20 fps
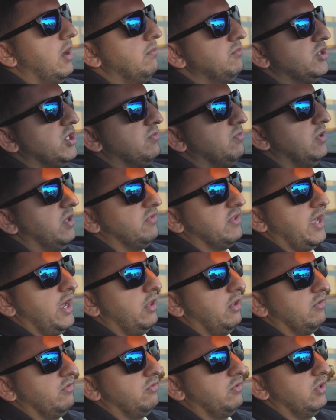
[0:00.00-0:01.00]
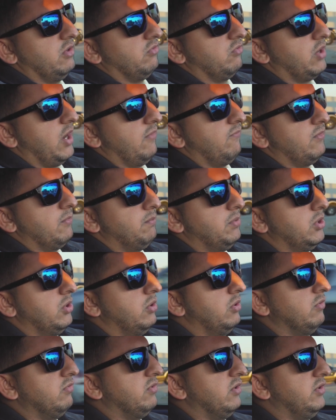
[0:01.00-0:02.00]
Just because the LS3 is great for
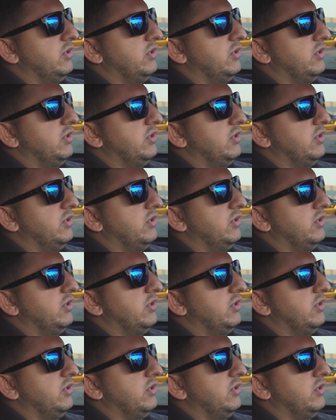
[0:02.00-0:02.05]
boost,